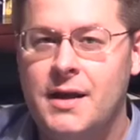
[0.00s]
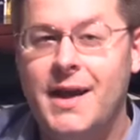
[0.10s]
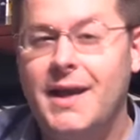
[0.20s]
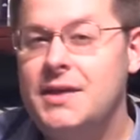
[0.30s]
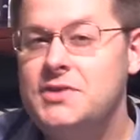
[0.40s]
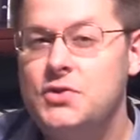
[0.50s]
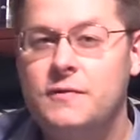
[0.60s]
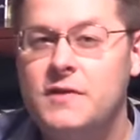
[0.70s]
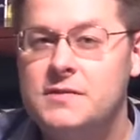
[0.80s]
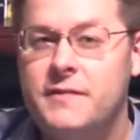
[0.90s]
Any two
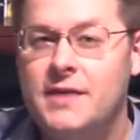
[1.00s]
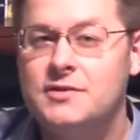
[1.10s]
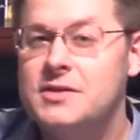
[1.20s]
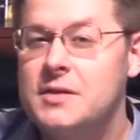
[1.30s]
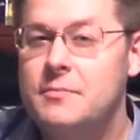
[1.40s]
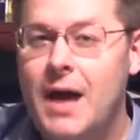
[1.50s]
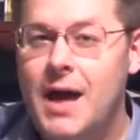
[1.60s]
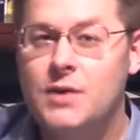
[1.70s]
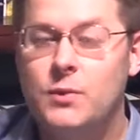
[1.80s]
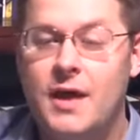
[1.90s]
of these factors
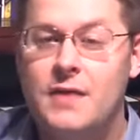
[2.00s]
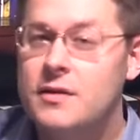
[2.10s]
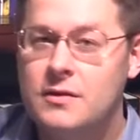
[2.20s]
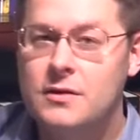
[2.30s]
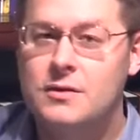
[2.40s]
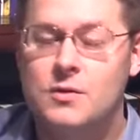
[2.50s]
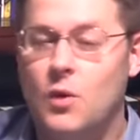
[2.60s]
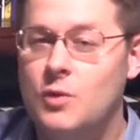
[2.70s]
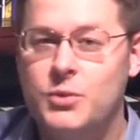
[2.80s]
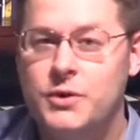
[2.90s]
combined without the third
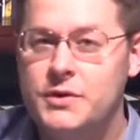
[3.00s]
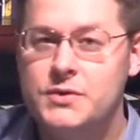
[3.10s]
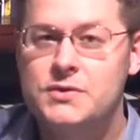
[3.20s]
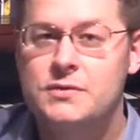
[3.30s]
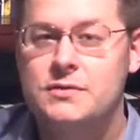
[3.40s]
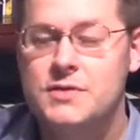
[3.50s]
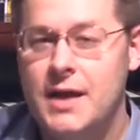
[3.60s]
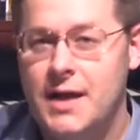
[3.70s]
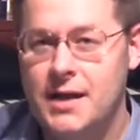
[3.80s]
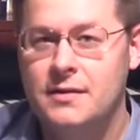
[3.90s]
won't produce
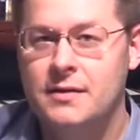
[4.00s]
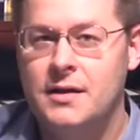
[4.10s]
jihad.